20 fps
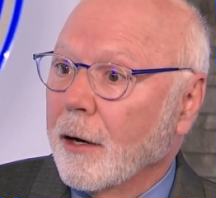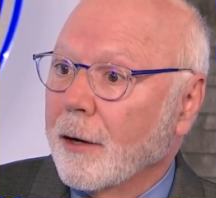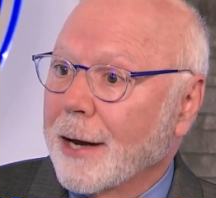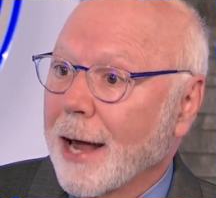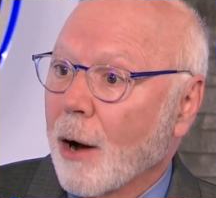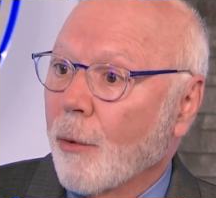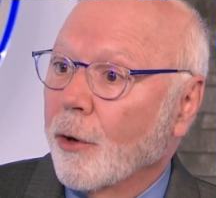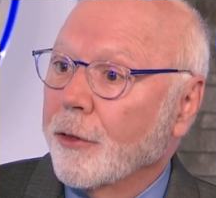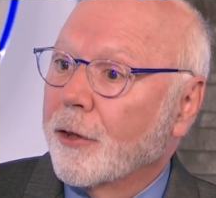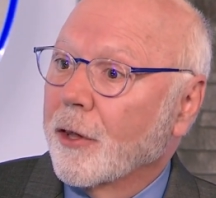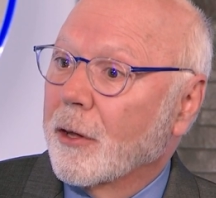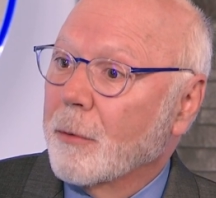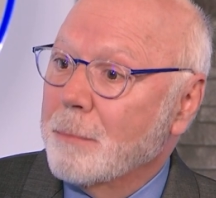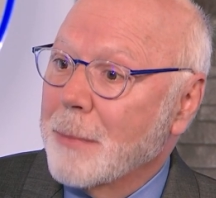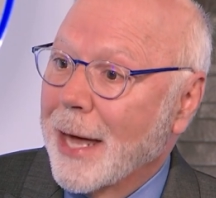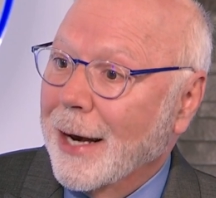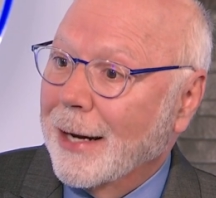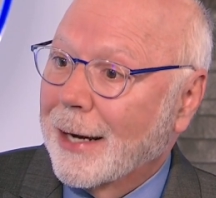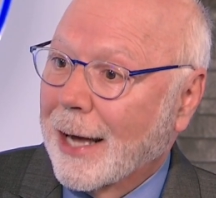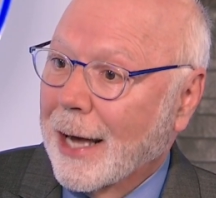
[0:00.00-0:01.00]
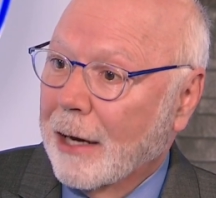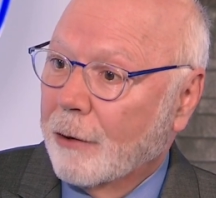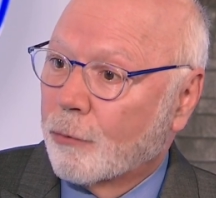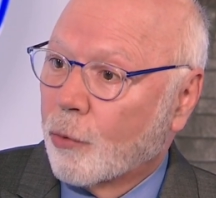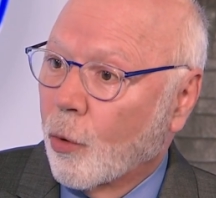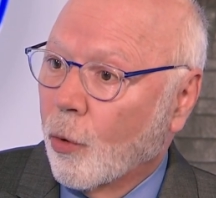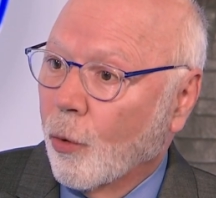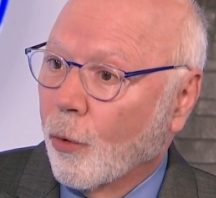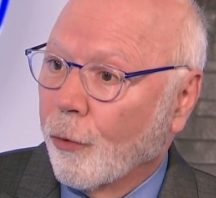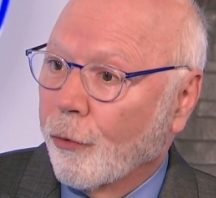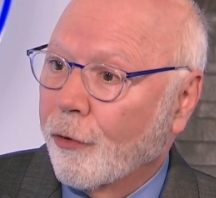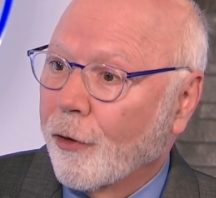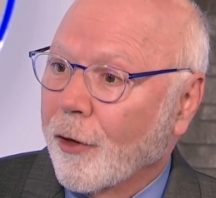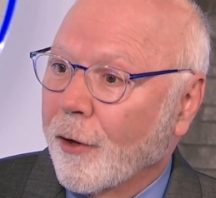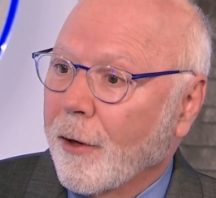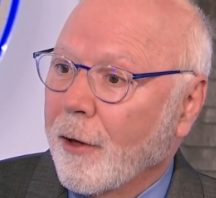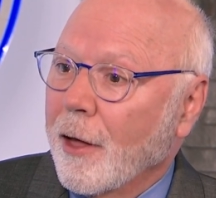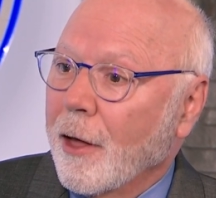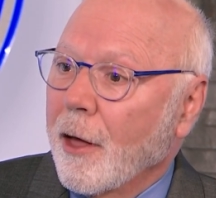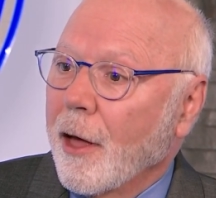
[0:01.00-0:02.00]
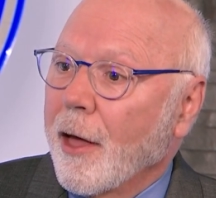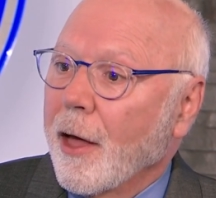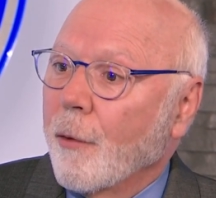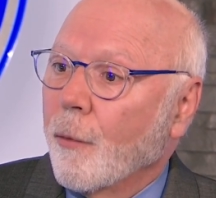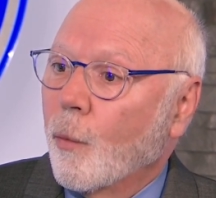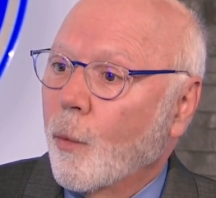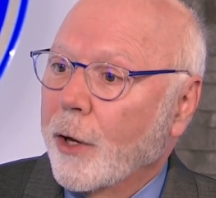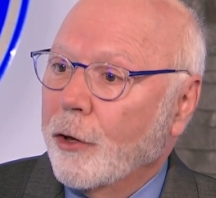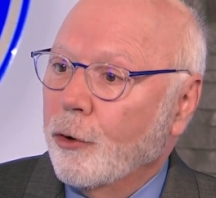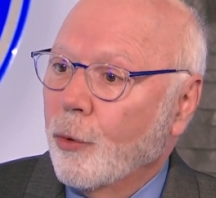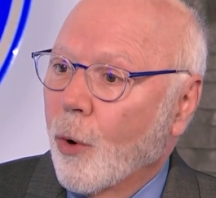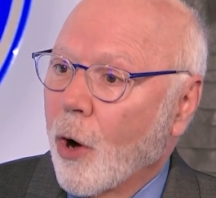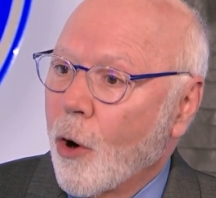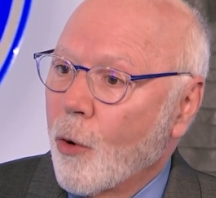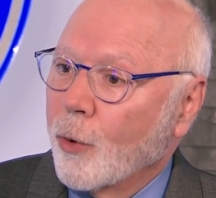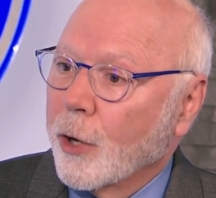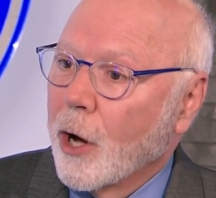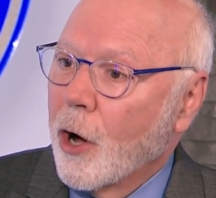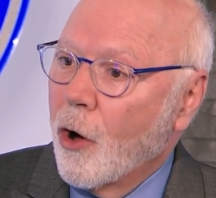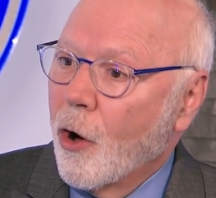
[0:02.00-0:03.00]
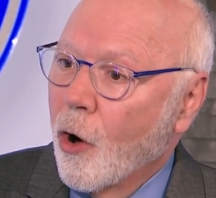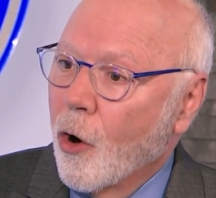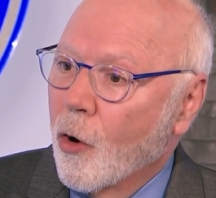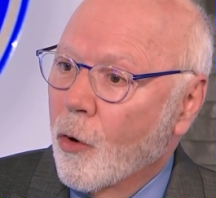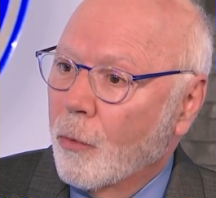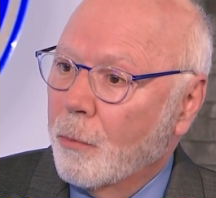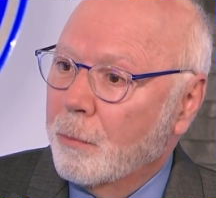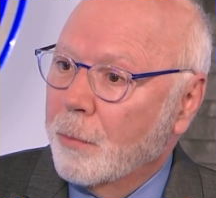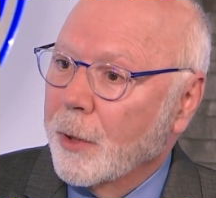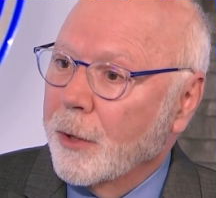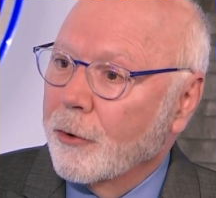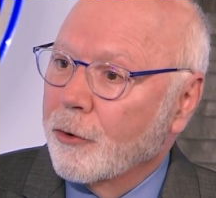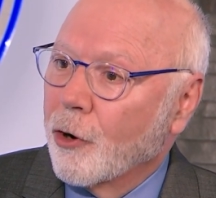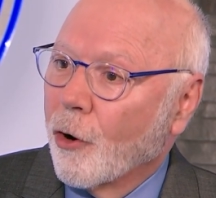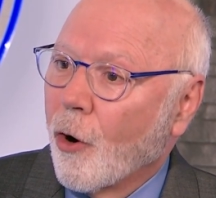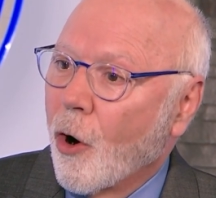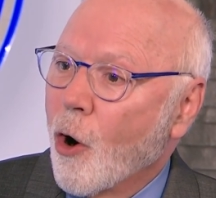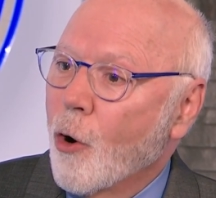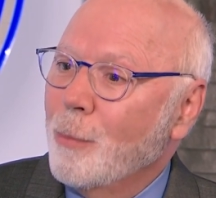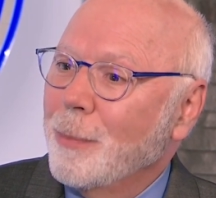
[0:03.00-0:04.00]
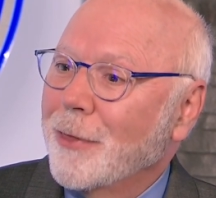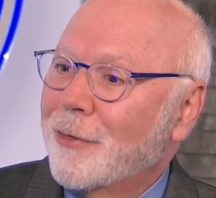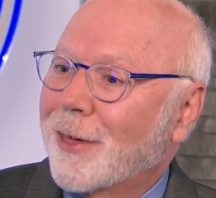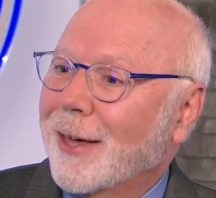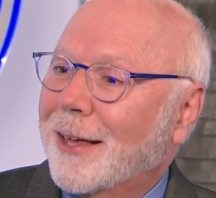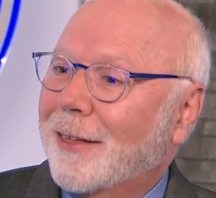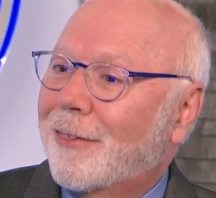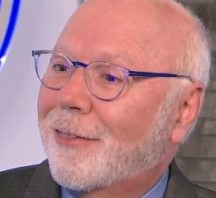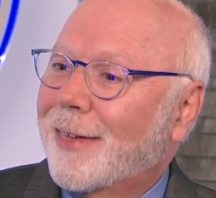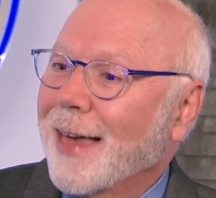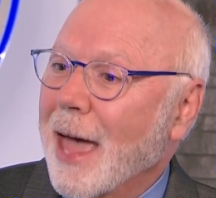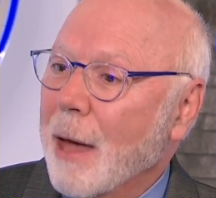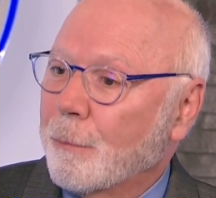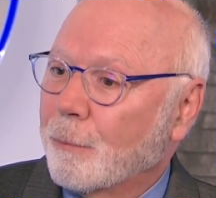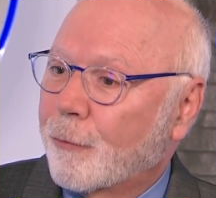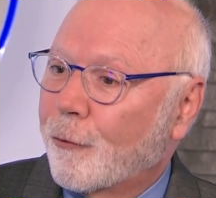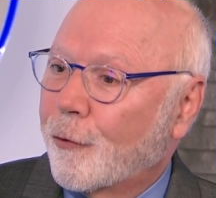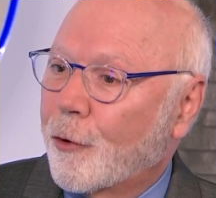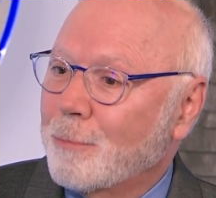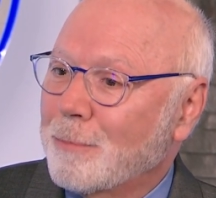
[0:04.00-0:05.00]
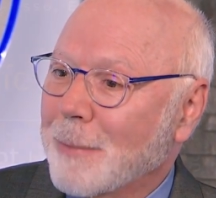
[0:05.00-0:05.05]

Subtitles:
Now, under the Medicaid rules, when you own a home, your home is exempt from